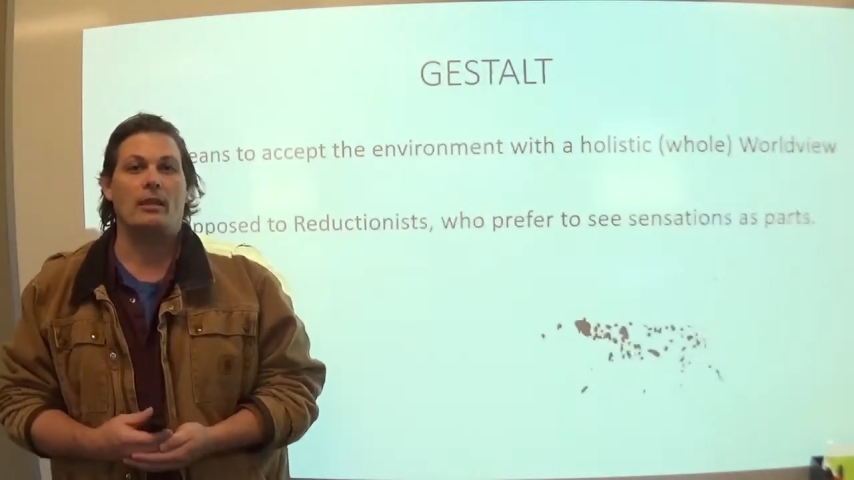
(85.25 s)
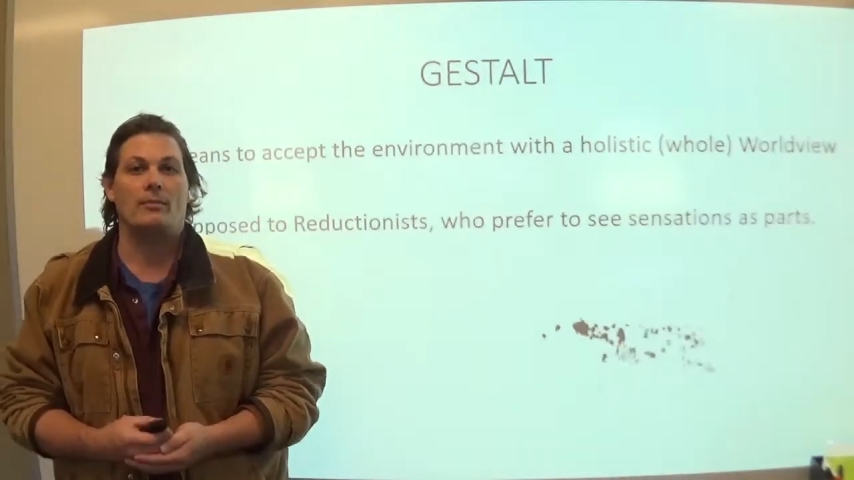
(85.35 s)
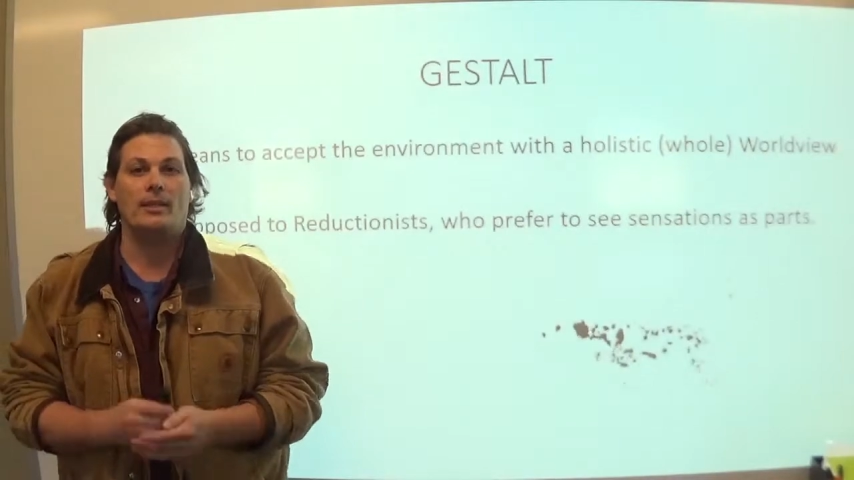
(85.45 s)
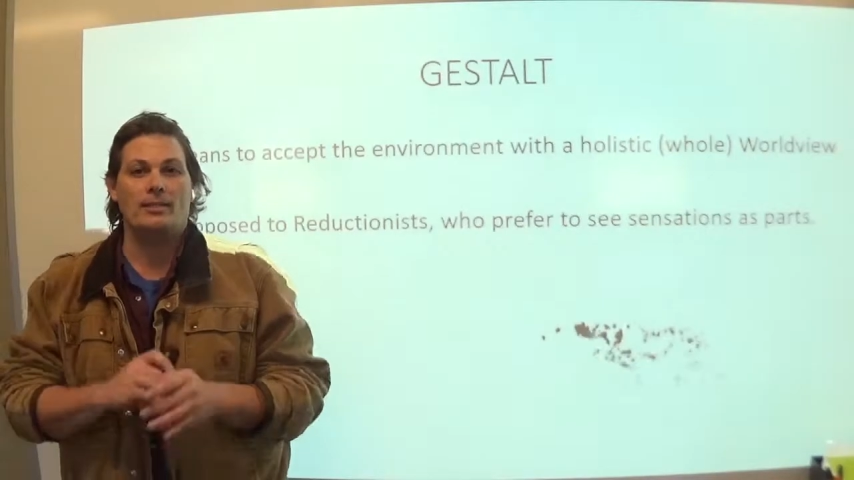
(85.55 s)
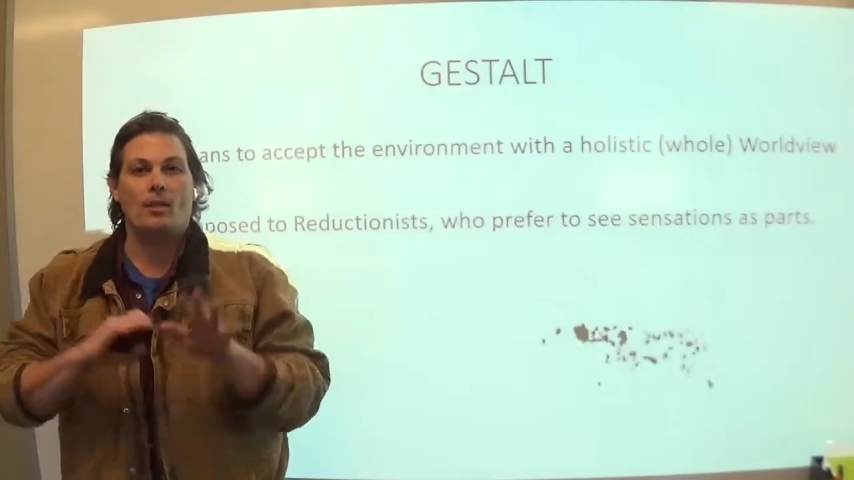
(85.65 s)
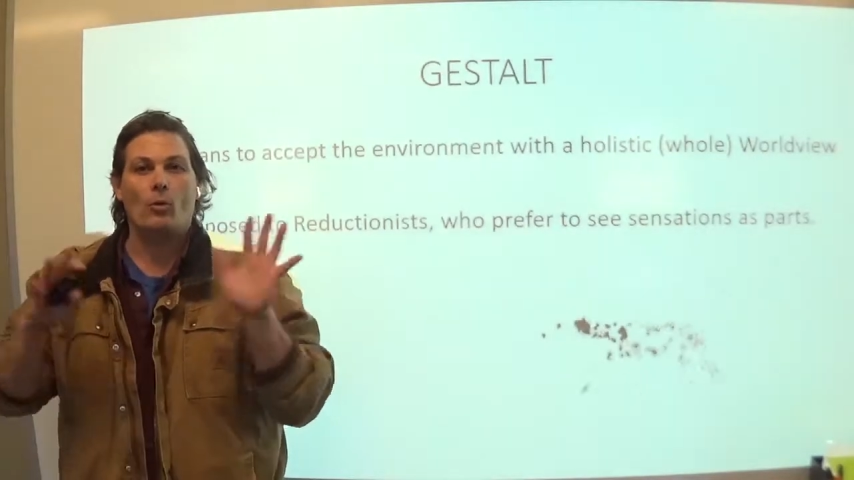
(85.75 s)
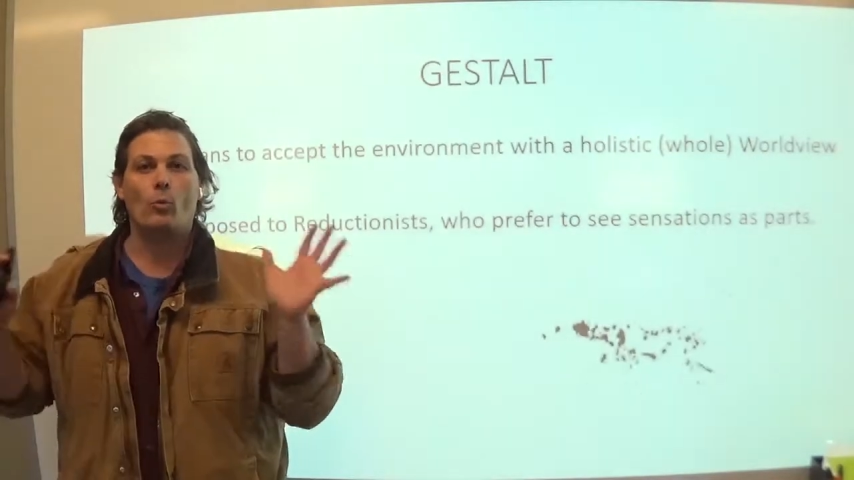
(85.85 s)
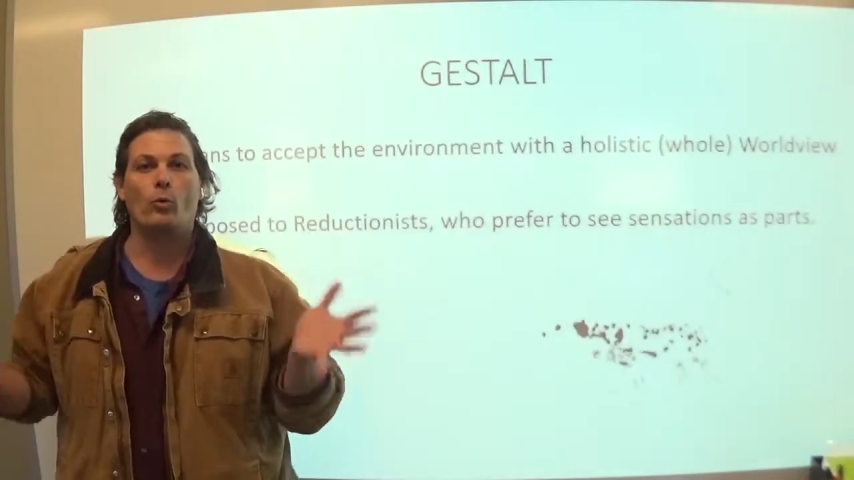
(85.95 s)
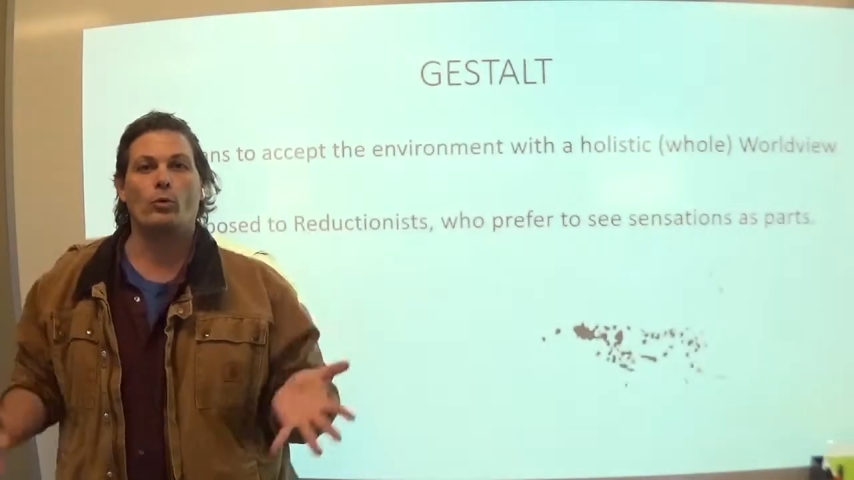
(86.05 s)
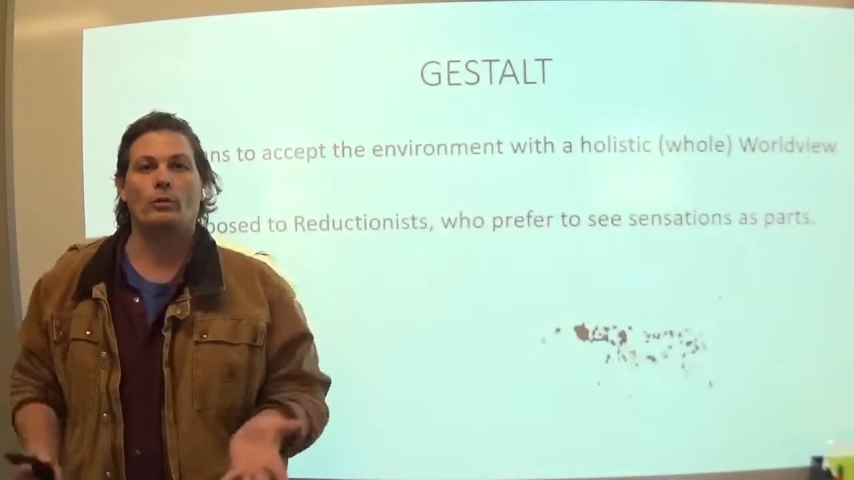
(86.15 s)
that means
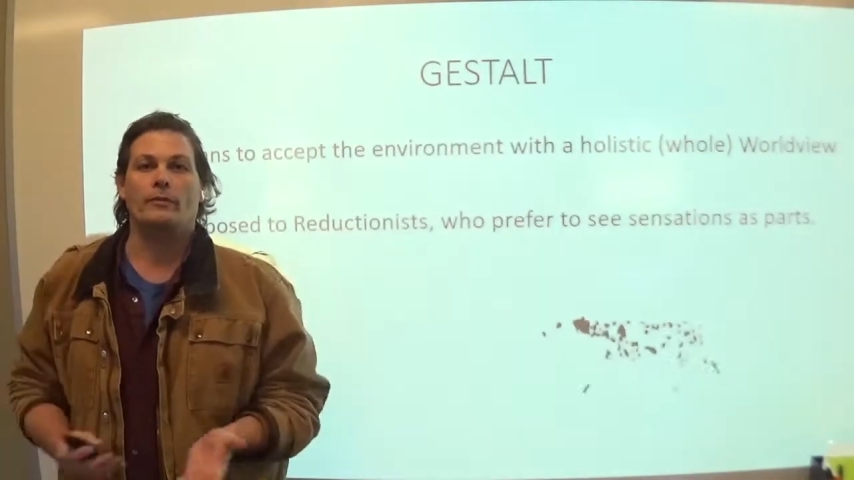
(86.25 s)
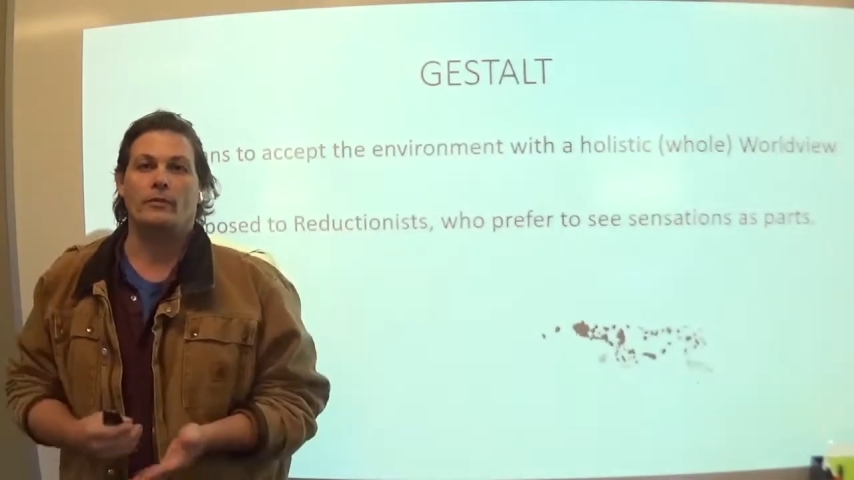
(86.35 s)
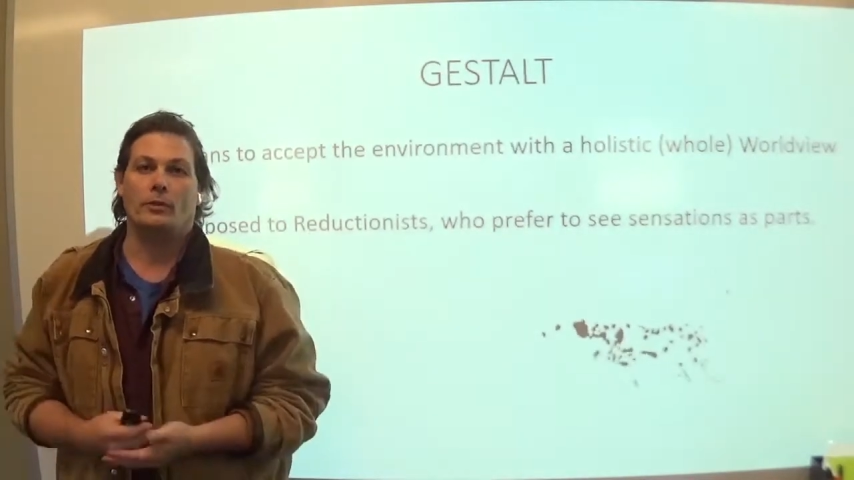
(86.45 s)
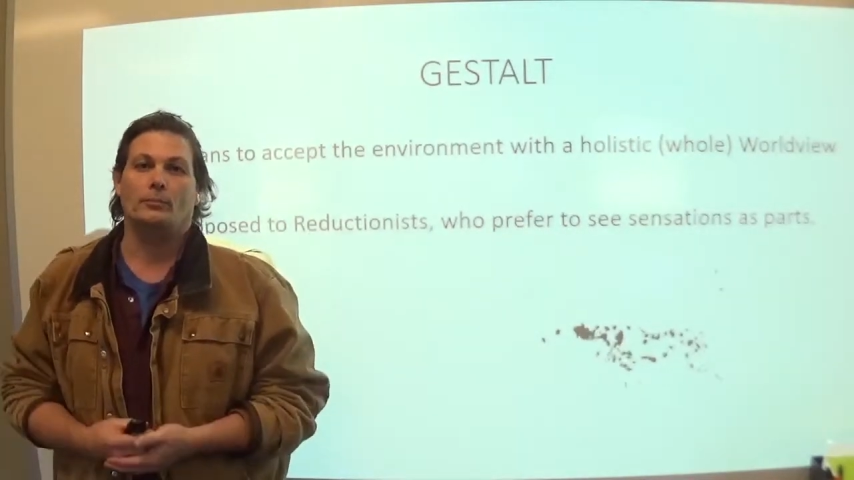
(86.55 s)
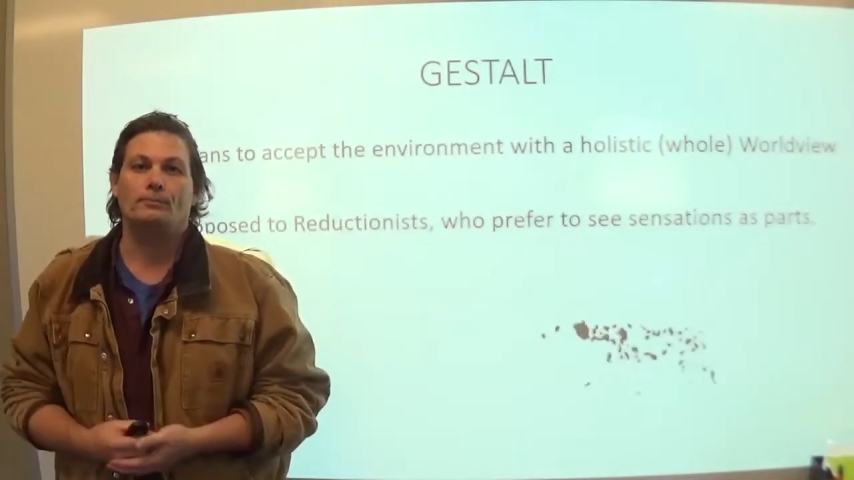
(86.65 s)
worldview.